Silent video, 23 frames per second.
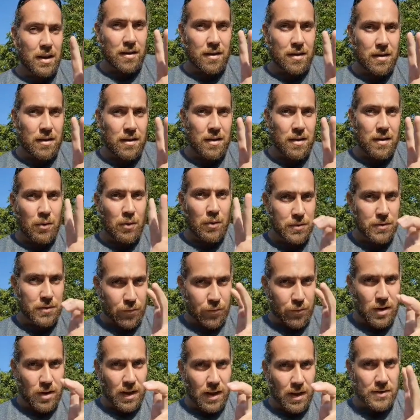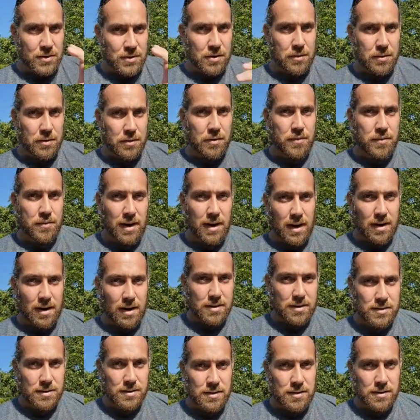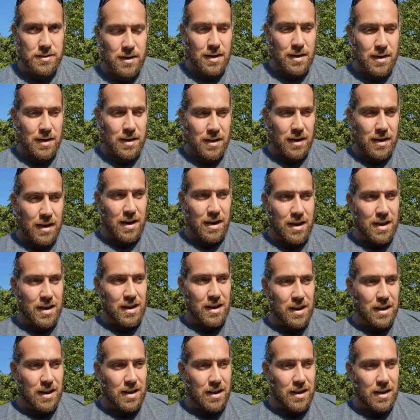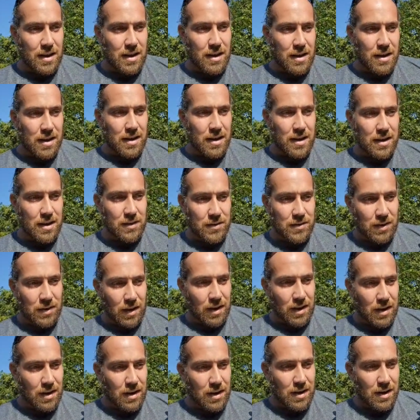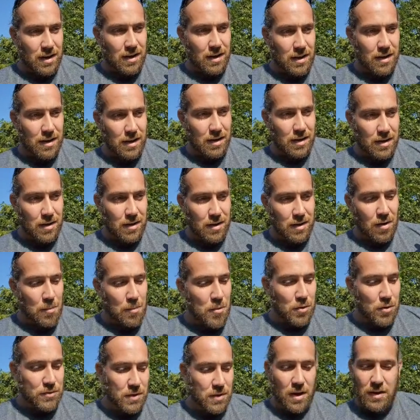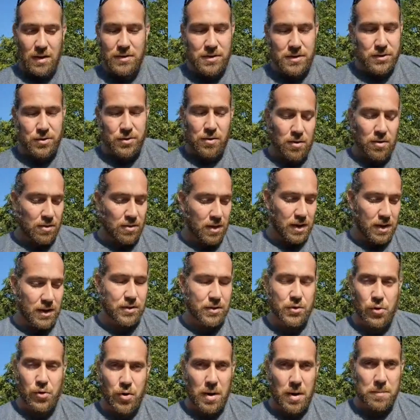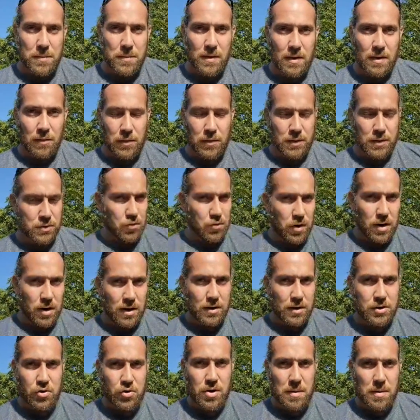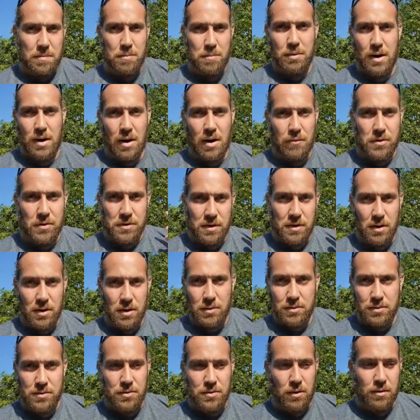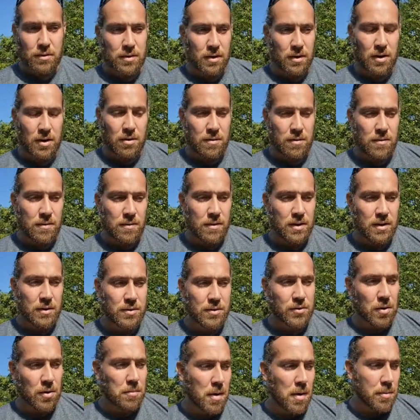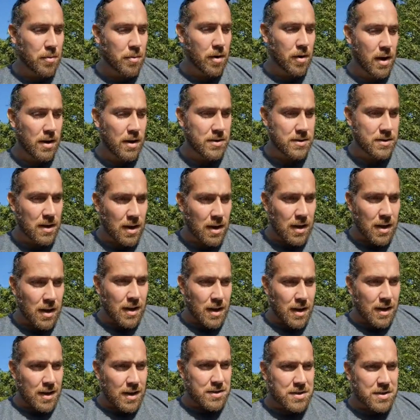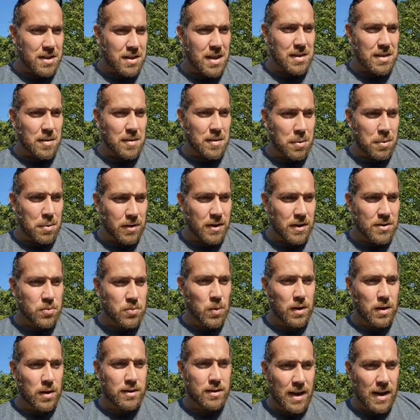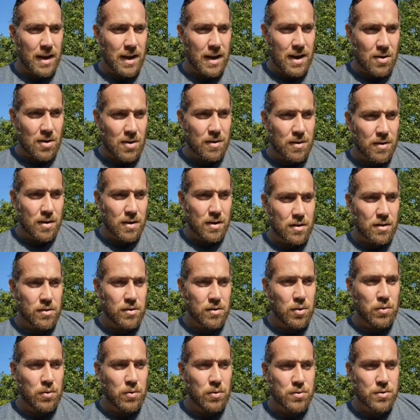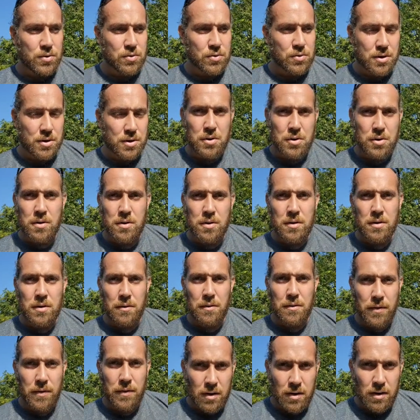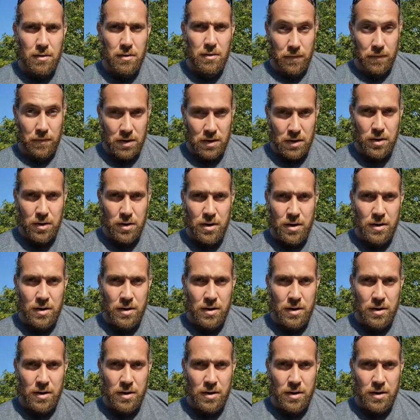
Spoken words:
he was a freelancer for Fox, and he said almost as like a script, if he was reading a script, but obviously it was all it was all memorized. He said that the buildings went down due to structural failure